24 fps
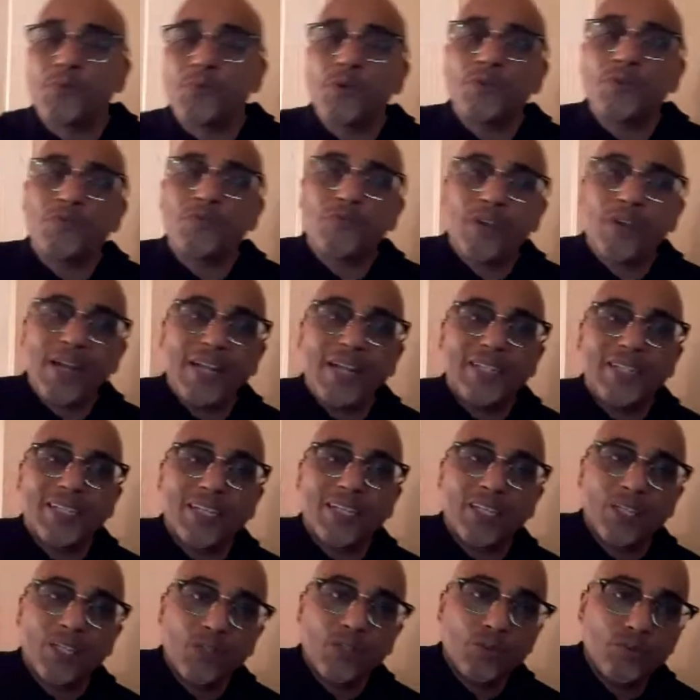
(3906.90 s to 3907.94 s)
If you're afraid to
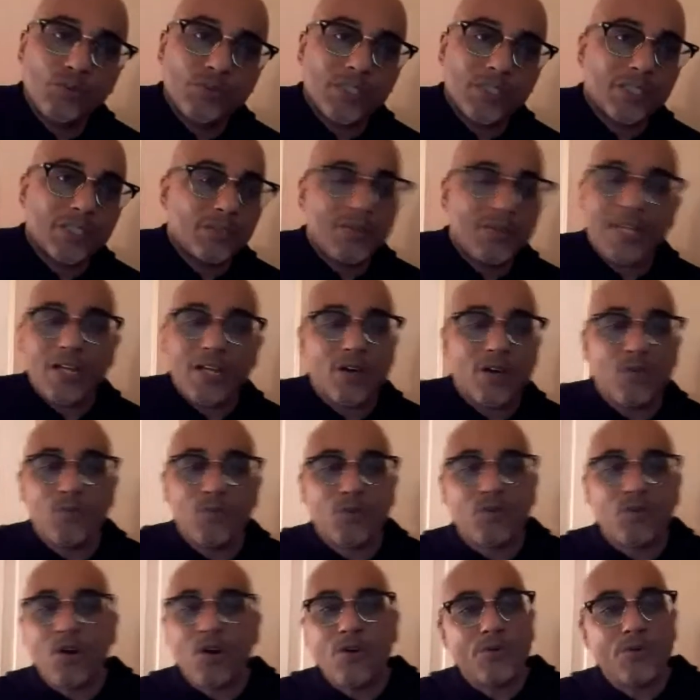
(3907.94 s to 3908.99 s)
lose it, you ain't gonna
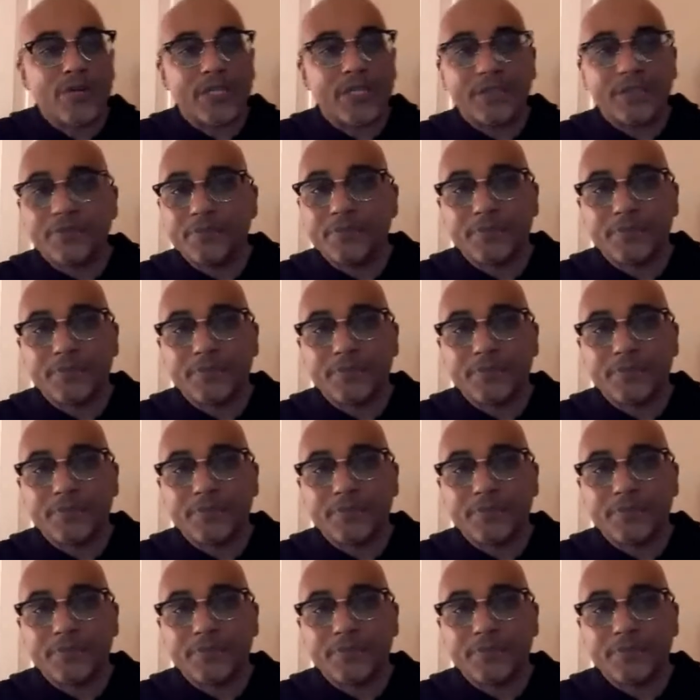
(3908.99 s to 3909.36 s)
grow it.